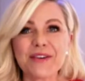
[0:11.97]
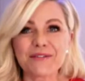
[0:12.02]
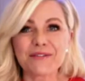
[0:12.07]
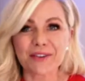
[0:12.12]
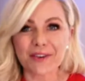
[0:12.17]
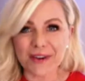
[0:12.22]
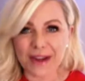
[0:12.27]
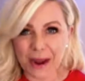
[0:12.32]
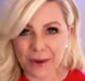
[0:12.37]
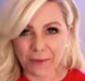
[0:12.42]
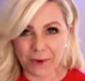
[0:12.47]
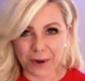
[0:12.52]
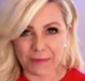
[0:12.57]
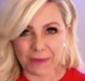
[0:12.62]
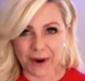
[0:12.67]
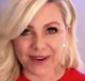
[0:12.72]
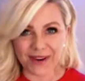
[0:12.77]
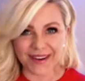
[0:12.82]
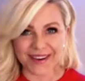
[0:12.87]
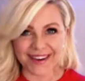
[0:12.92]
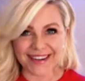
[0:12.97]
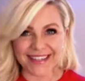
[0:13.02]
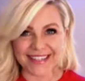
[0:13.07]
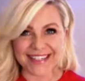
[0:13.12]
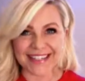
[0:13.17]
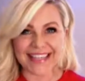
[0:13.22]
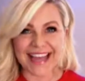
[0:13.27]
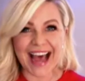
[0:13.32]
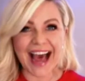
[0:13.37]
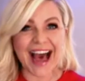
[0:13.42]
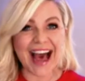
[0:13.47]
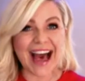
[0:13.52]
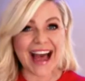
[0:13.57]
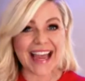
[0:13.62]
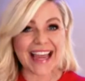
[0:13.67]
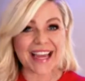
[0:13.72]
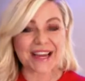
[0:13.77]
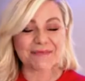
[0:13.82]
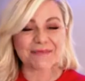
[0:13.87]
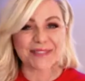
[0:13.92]
for network marketers.
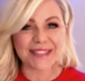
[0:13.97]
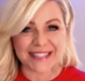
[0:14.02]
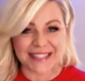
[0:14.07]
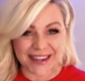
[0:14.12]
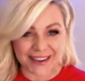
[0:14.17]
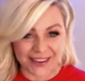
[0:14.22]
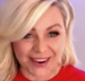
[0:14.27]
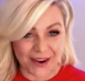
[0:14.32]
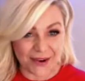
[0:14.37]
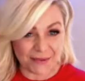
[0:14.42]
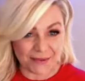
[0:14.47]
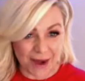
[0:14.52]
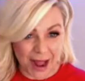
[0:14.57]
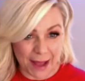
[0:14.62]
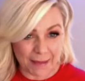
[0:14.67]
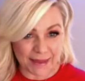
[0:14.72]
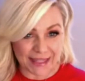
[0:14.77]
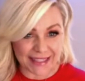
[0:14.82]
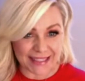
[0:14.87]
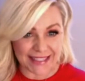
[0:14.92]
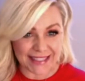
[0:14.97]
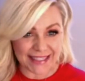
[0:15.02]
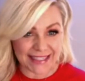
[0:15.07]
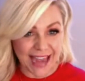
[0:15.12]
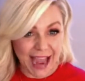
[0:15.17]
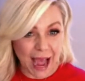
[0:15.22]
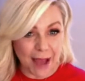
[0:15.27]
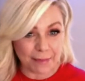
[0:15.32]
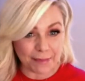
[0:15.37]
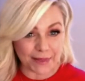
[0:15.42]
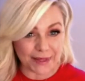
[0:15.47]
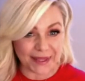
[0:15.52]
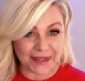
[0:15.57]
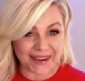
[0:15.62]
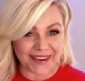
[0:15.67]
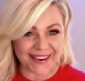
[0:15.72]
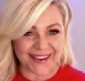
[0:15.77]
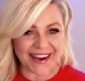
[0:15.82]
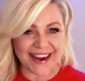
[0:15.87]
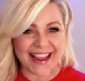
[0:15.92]
I am Sarah Robbins, a top
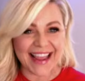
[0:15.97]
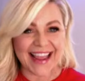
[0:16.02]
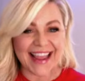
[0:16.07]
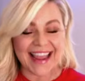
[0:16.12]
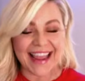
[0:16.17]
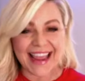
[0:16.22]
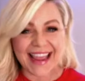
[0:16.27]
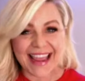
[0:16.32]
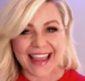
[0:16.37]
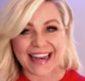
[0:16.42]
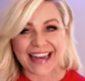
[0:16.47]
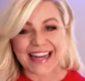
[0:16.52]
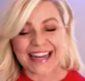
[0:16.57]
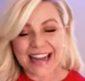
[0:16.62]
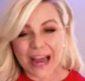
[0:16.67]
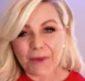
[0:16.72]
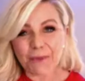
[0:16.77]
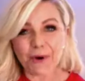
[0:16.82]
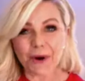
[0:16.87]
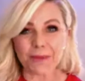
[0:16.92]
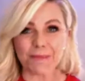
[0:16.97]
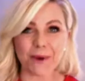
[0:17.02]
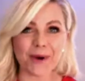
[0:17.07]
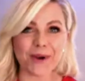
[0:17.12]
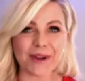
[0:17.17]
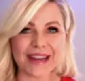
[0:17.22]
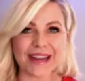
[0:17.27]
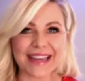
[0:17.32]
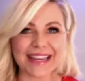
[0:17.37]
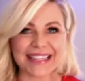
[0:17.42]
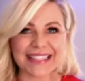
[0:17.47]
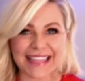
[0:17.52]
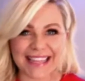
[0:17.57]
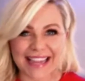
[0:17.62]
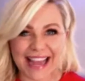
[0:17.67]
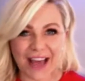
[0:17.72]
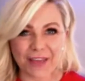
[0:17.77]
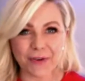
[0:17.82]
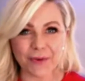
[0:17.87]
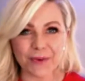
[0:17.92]
leader in network marketing.
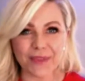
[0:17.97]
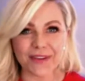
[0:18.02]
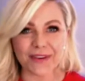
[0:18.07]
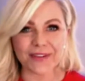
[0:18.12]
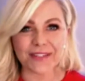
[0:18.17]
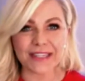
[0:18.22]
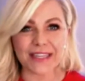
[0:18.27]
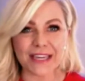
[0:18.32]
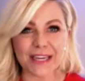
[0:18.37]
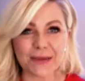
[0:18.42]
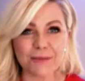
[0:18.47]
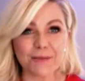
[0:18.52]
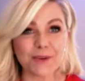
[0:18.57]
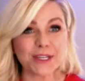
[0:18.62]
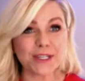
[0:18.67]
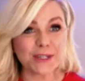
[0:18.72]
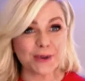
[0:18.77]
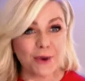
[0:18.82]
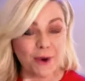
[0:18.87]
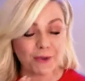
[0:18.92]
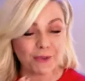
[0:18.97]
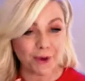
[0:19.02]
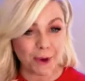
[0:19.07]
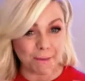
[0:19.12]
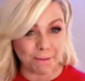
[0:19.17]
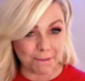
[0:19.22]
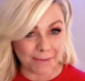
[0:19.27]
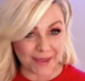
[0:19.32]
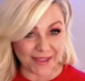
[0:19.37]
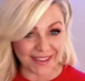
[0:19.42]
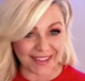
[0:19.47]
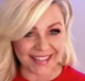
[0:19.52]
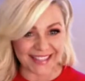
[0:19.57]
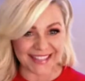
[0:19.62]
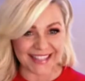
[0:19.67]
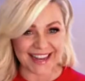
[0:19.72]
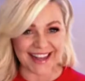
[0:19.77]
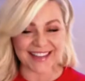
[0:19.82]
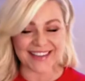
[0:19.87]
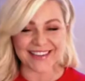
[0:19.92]
Together with our team, we do over $1 billion
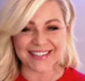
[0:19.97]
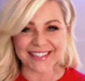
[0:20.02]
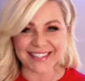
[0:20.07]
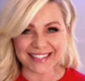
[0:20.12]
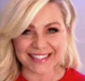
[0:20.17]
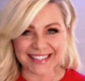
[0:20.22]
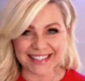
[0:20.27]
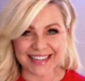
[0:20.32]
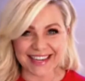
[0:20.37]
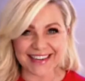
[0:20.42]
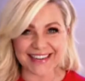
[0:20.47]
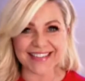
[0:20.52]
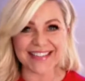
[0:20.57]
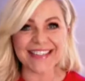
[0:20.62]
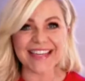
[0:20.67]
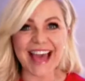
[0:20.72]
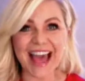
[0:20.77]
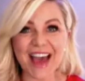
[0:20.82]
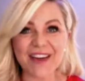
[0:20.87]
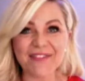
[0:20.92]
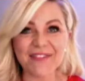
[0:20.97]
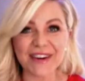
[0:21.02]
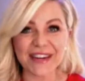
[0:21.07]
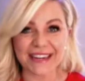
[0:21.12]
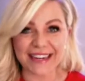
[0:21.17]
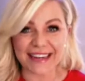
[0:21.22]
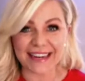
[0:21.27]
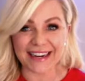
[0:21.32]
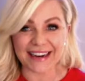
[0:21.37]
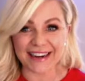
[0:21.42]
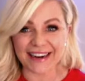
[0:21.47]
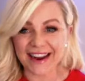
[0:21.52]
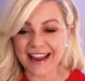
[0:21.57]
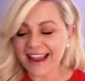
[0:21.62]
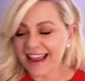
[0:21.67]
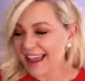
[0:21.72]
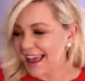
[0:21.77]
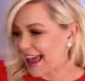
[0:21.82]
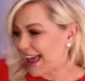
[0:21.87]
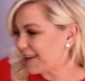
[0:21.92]
in sales every year.
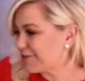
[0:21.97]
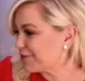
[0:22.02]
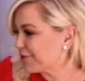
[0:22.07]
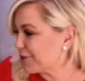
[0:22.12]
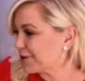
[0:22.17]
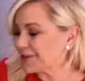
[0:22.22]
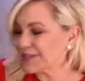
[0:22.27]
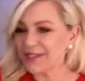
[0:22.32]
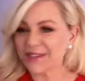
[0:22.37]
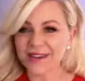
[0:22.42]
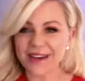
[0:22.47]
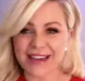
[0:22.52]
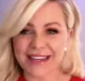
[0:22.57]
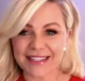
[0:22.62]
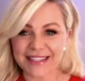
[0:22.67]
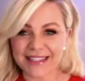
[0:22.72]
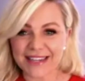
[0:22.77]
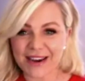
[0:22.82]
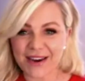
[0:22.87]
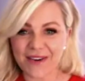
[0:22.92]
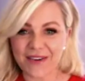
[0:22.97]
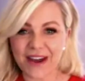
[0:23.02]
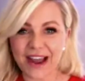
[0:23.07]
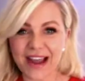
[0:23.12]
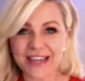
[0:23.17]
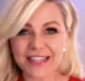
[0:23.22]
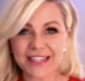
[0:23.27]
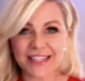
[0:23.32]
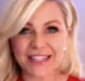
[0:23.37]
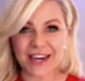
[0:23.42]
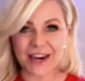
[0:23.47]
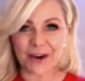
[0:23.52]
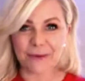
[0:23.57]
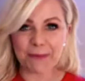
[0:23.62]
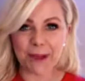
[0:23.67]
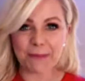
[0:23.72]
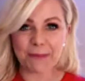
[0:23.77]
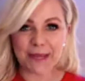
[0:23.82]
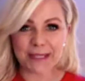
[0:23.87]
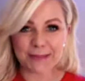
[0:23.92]
And of course, you guys know I share
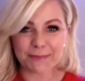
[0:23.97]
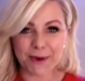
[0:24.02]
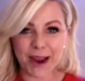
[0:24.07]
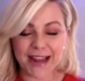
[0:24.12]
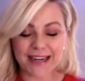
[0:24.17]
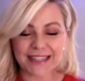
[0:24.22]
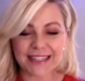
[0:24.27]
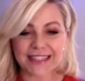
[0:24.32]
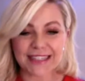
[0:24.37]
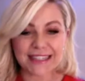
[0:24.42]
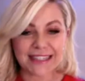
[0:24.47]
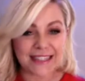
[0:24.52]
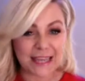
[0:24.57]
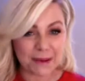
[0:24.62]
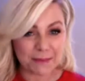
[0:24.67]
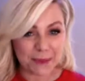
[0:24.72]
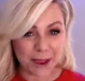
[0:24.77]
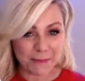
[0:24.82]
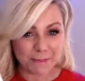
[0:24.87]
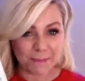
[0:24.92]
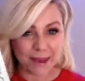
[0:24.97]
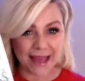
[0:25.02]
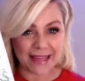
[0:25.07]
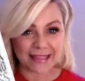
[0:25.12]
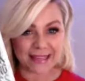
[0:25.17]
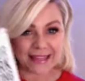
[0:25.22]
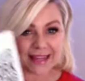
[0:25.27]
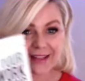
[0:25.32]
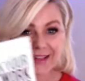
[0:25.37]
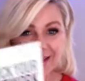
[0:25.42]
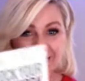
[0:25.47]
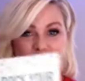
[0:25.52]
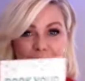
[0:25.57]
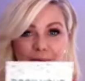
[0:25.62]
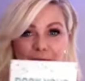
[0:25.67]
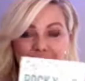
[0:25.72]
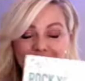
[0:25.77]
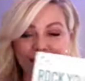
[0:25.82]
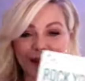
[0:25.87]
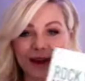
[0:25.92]
my best practices and my best-selling
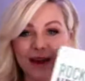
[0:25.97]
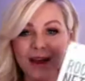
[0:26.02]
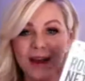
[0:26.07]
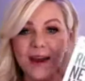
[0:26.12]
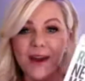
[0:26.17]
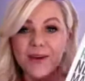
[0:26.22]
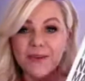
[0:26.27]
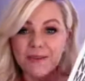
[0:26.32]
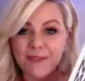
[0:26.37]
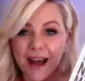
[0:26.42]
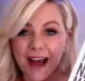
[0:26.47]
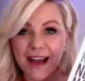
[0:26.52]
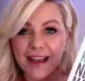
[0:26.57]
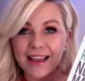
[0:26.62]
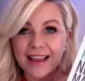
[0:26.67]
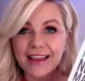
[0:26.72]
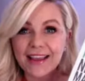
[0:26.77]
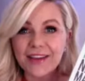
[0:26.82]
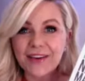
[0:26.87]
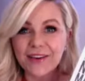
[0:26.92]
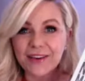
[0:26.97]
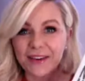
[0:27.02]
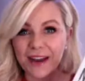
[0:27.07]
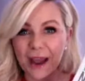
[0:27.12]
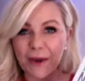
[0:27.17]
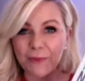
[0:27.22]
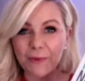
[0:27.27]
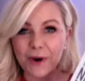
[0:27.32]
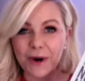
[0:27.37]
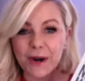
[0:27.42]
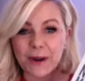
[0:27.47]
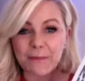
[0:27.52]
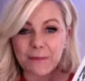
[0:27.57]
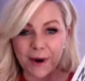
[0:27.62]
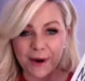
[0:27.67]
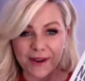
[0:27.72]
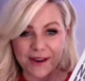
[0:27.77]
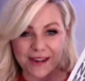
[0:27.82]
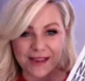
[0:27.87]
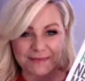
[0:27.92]
book, Rock Your Network
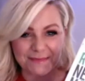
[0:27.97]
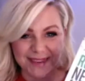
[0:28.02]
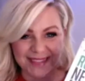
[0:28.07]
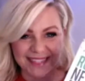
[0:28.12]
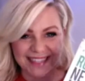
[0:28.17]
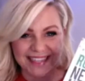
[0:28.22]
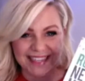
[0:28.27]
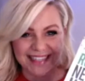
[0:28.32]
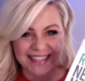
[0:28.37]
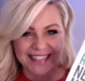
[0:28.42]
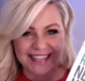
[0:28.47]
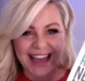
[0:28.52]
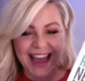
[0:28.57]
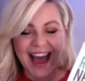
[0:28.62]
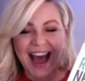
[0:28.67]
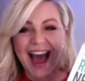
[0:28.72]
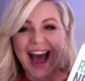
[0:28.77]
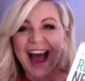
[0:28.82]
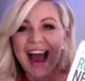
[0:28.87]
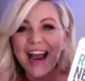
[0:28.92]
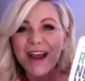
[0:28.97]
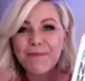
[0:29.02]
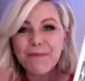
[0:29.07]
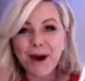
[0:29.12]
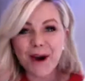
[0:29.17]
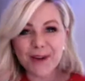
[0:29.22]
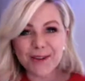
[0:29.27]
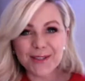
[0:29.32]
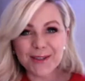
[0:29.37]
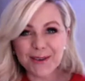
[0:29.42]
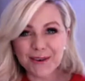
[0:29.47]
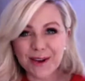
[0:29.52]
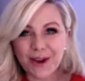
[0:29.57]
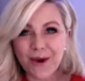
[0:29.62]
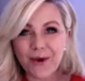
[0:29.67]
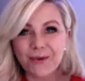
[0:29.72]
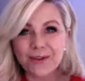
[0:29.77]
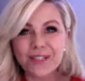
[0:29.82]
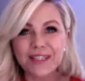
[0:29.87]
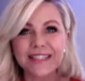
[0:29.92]
Marketing Business. I am also a
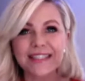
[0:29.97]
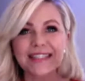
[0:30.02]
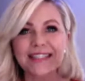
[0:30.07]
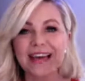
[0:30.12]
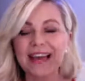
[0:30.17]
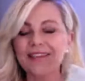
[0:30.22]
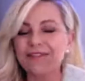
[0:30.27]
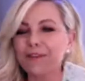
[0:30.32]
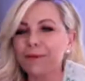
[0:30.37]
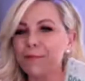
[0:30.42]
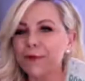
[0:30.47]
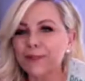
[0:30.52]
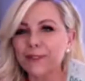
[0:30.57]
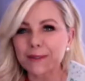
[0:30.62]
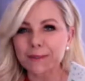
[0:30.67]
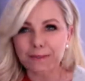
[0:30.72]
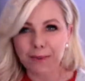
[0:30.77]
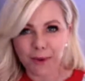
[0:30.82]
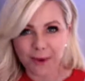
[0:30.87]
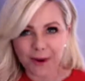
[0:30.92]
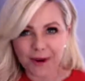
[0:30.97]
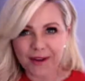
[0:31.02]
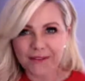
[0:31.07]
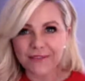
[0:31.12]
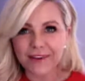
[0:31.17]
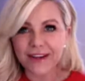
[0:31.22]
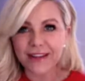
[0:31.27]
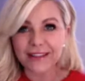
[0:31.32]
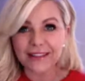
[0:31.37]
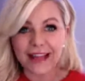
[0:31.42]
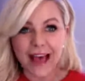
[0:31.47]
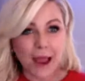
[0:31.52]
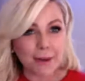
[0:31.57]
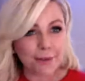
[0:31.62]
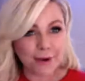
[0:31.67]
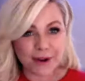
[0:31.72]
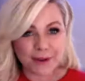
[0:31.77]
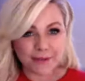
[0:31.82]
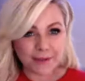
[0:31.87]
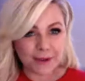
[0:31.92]
coach inside of the most supportive,
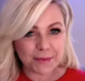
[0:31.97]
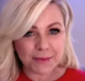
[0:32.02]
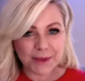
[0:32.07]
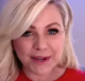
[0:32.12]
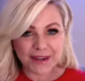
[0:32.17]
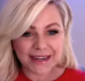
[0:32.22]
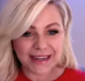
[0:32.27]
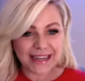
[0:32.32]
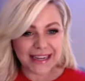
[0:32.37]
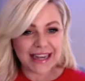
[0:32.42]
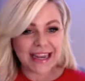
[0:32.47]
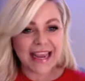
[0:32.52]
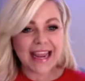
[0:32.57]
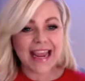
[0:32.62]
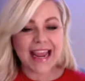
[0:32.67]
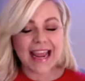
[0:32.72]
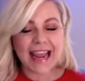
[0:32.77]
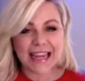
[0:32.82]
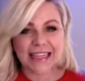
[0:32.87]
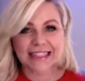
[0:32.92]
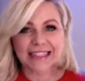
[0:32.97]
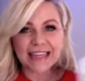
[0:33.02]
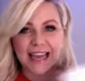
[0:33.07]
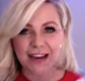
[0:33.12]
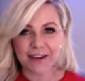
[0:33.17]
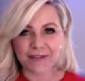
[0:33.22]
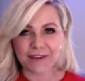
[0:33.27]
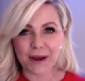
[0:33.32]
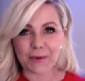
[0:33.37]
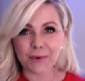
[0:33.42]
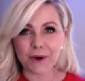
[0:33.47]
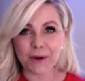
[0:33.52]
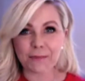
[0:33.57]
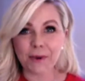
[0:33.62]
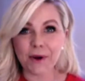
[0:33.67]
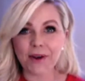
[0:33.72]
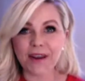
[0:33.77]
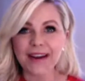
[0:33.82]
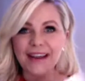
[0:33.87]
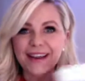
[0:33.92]
collaborative community inside of network
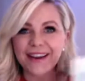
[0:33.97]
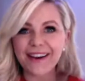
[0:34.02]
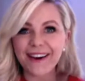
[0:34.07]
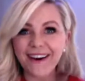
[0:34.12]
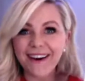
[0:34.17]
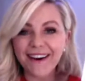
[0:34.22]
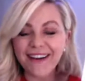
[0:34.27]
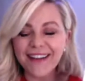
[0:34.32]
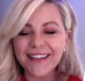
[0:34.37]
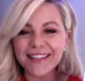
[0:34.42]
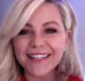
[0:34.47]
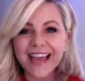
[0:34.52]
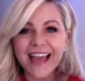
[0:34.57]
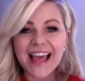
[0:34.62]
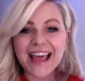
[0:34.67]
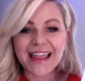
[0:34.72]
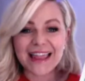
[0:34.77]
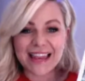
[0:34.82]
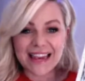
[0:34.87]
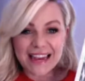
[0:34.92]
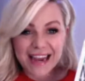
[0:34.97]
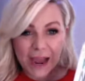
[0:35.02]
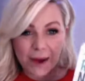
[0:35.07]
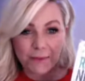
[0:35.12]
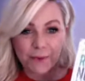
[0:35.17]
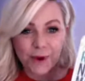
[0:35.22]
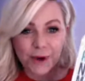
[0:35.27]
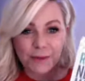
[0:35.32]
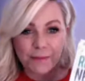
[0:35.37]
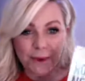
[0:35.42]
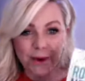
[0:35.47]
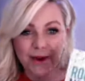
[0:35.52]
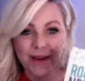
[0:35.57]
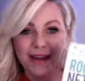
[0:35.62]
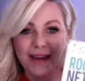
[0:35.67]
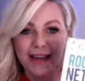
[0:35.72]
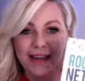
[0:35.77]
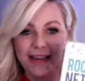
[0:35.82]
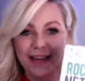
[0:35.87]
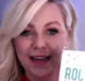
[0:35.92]
marketing called the Network
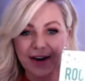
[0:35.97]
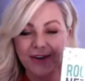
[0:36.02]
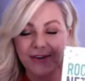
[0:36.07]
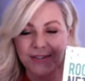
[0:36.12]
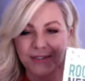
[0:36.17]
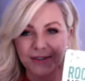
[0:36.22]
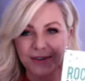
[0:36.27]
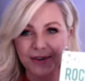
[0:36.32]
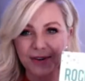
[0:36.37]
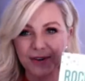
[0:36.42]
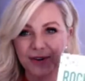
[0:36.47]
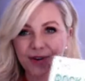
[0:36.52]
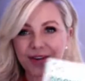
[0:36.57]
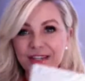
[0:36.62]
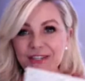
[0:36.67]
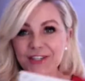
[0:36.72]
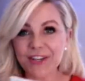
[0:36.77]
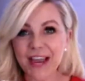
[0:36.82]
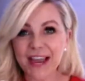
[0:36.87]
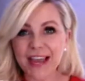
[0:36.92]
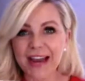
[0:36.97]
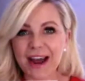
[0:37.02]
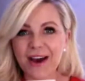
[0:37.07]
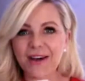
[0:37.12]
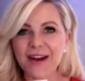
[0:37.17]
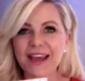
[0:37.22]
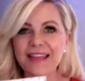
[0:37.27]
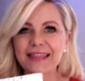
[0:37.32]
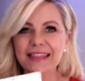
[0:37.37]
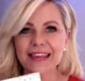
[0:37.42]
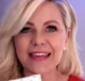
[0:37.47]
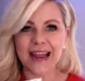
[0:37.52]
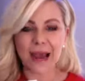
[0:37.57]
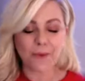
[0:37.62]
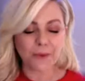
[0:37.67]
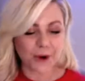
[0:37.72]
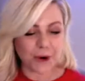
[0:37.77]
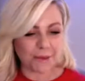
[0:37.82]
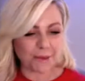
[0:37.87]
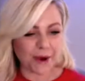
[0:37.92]
Marketing Inner Circle. You can check it out at
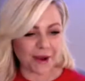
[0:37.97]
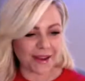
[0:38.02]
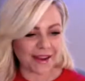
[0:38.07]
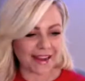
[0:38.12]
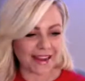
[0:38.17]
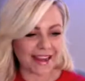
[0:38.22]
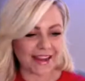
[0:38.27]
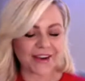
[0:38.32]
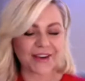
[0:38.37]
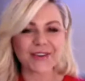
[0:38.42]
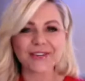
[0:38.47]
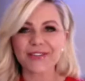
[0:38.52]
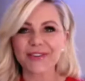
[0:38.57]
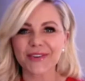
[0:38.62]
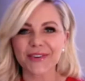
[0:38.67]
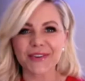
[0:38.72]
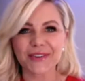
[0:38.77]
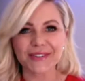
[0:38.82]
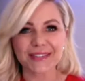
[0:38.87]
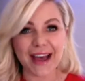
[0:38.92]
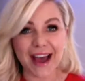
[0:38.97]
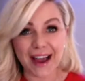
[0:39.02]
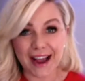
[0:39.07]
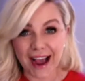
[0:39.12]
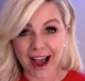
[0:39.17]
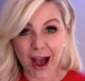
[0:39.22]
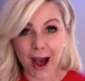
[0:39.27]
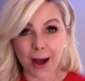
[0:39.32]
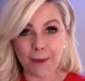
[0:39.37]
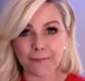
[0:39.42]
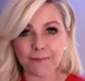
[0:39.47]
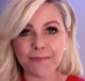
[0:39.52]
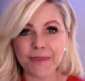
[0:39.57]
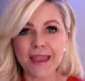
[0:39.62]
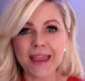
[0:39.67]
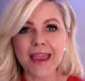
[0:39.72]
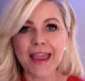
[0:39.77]
thenetworkmarketinginnercircle.com.